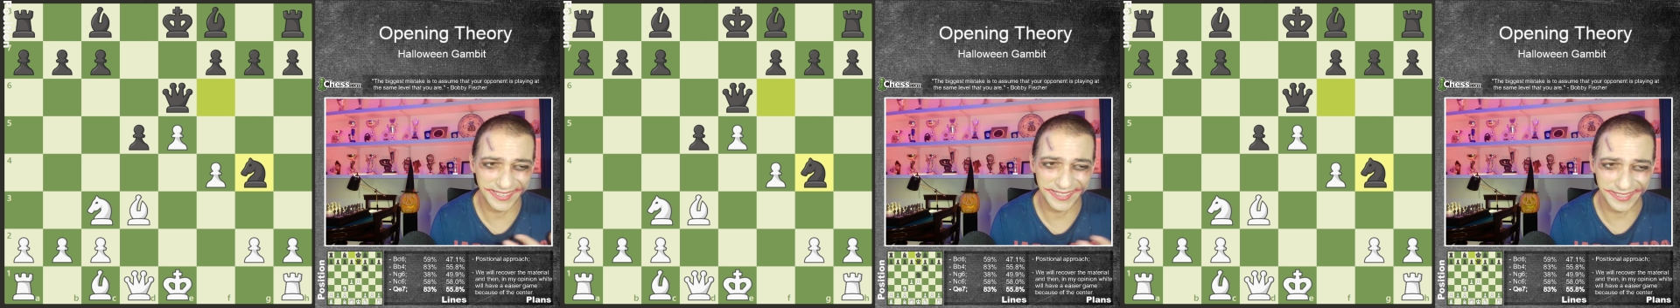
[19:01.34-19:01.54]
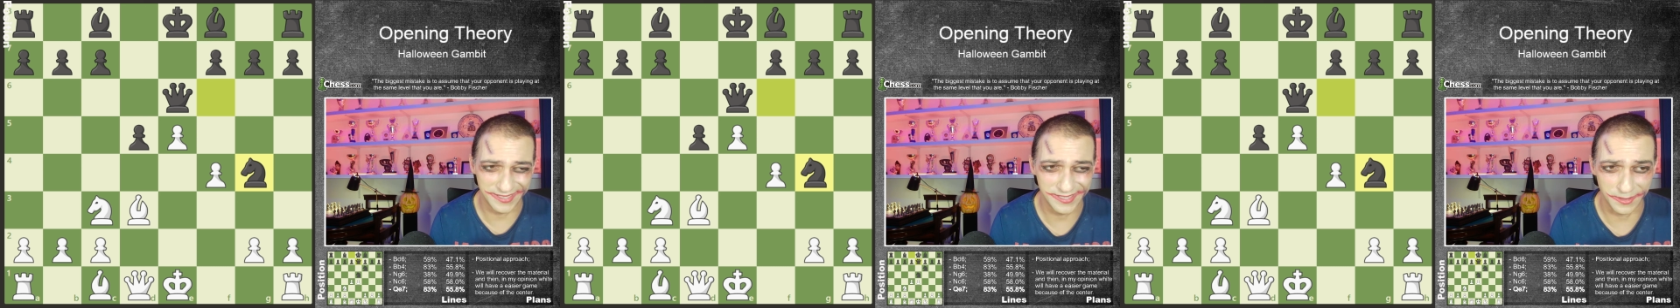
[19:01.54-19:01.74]

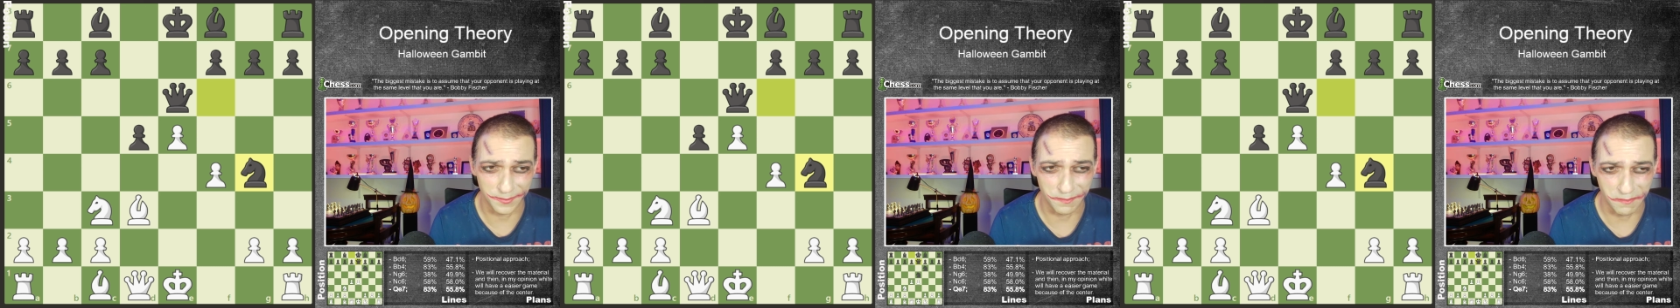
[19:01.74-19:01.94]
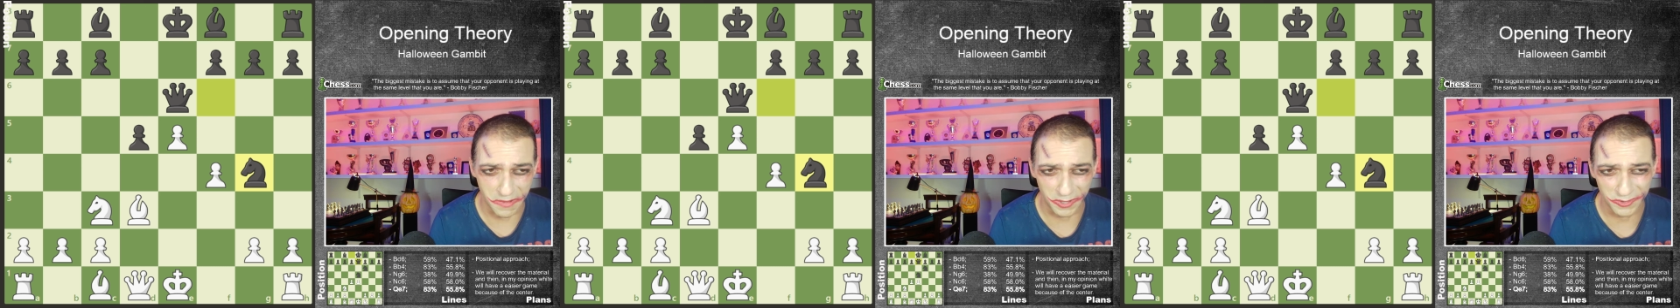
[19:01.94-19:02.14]
is
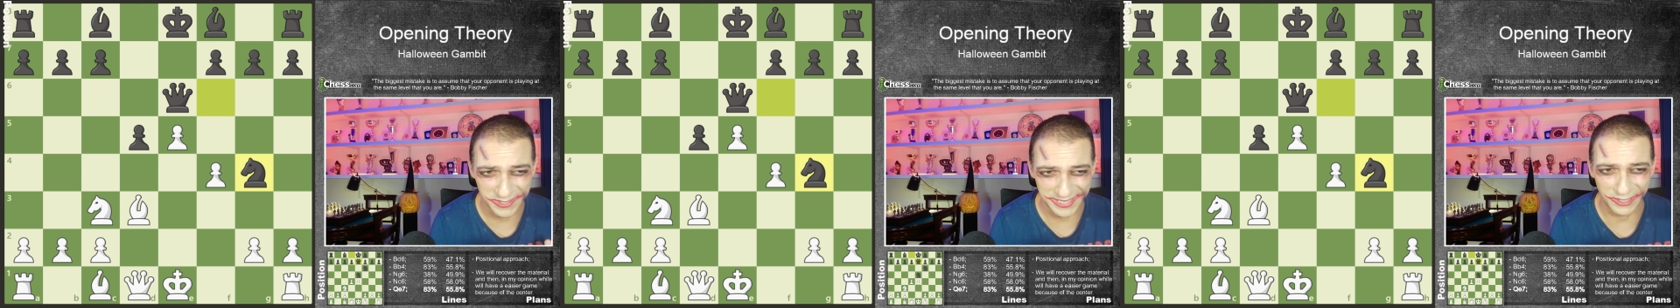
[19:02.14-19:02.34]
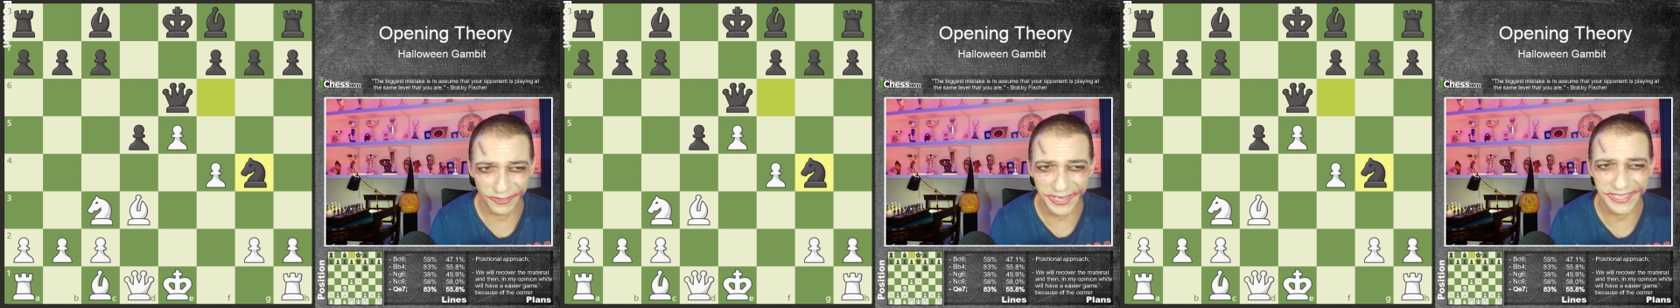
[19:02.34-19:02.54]
the most
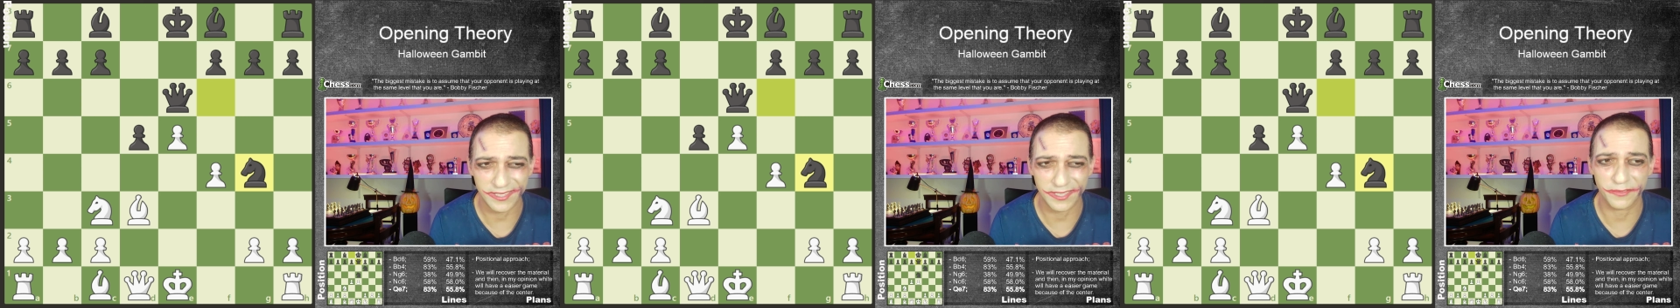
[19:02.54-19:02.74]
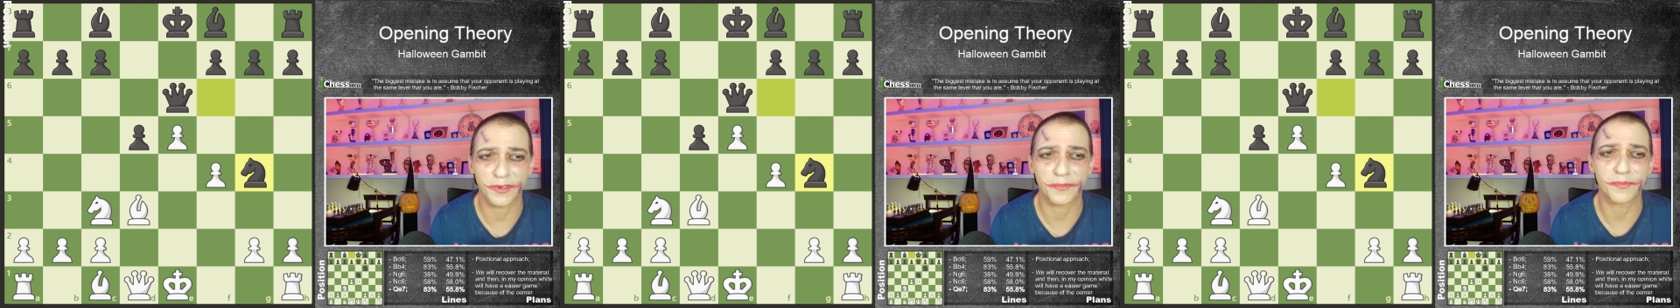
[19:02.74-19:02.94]

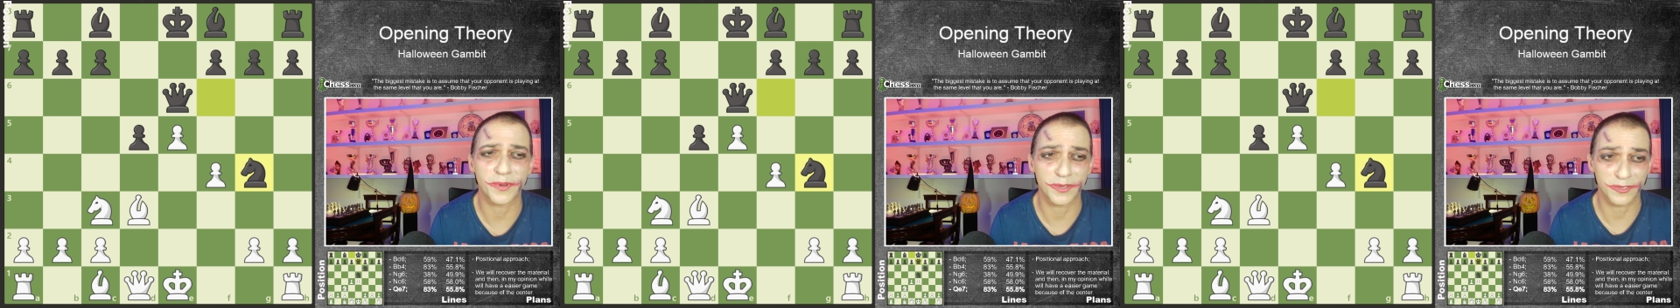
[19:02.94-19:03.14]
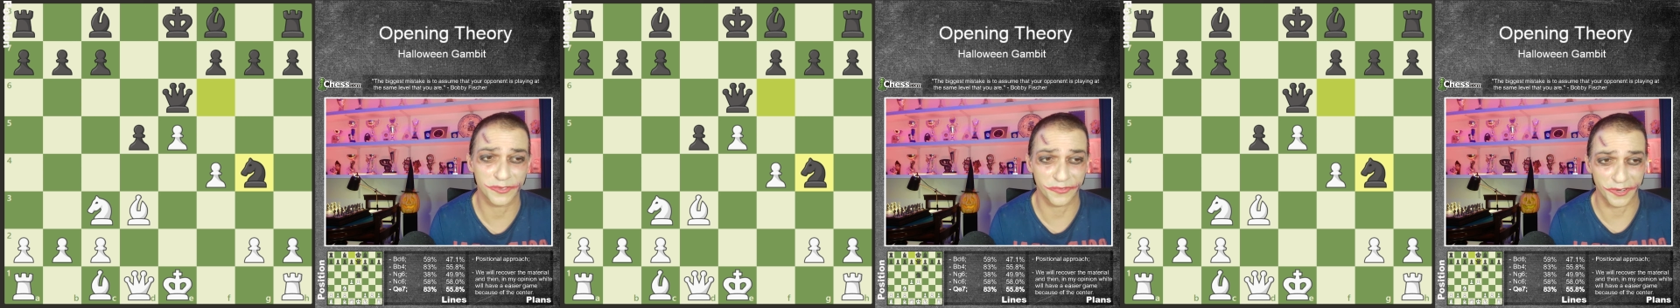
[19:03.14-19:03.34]
aggressive
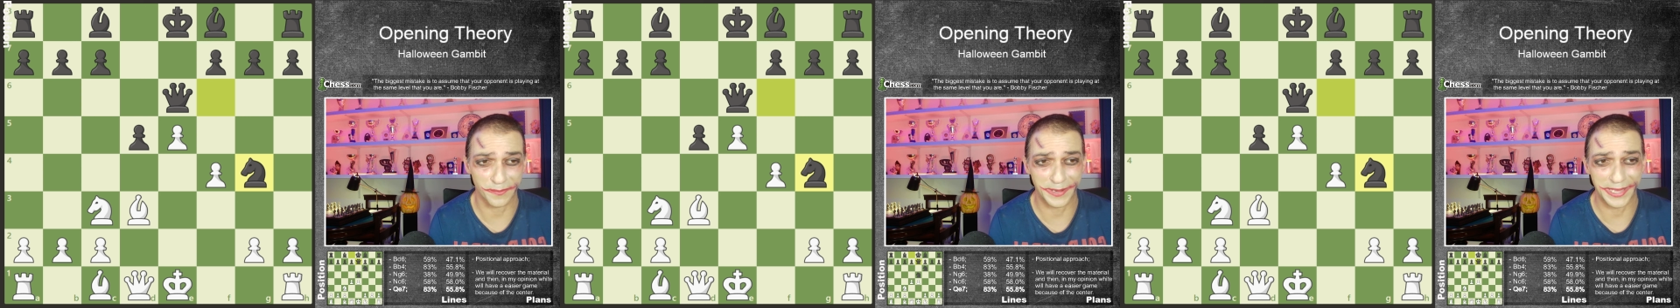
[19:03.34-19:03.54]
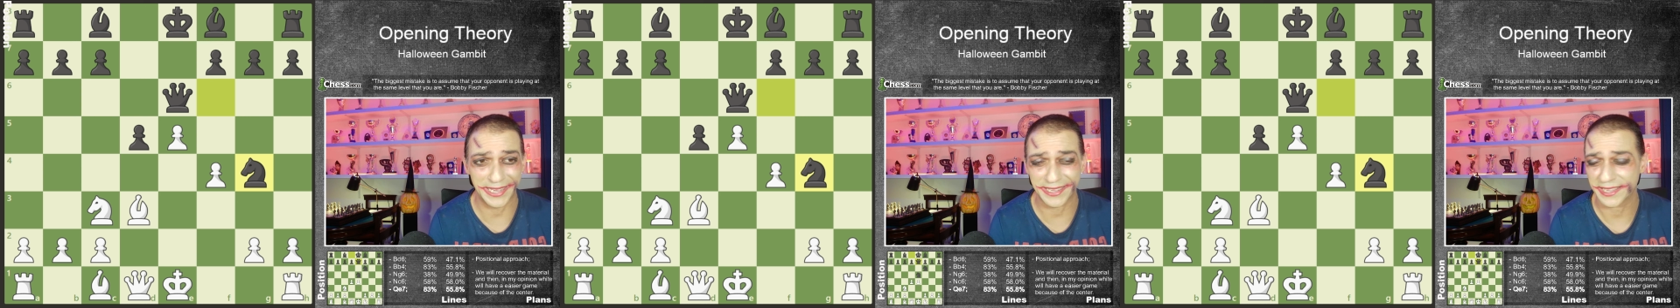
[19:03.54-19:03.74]
approach for
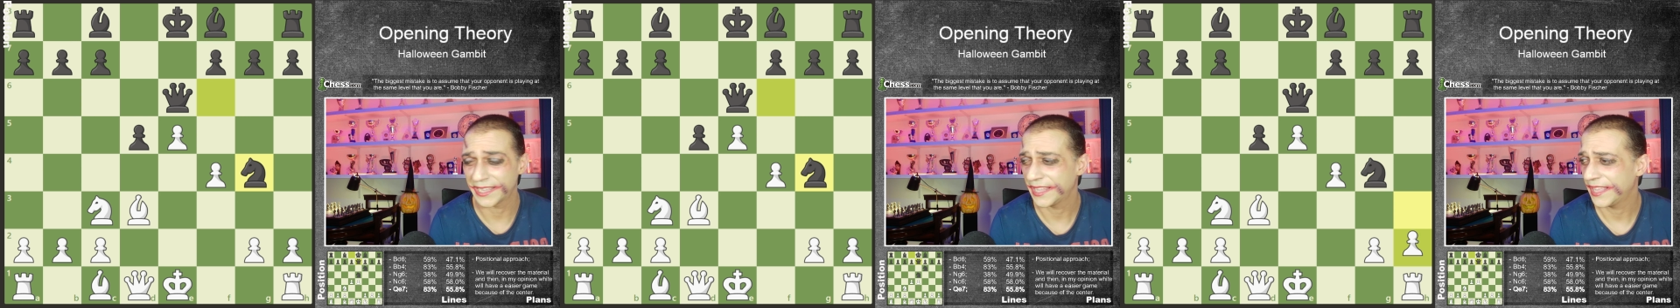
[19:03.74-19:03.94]
black.